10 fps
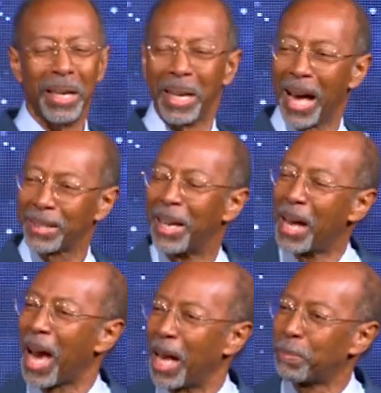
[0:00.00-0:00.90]
That's
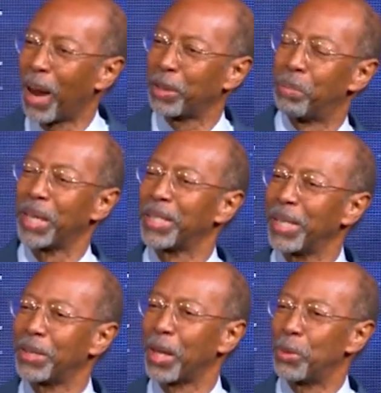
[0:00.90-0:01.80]
about the biggest
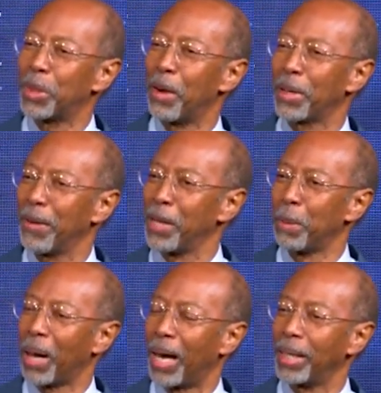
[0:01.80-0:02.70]
insult you can ever give
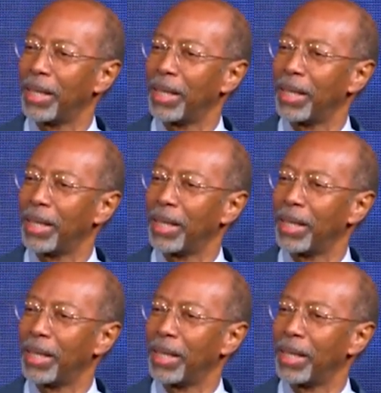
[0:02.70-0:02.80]
anybody.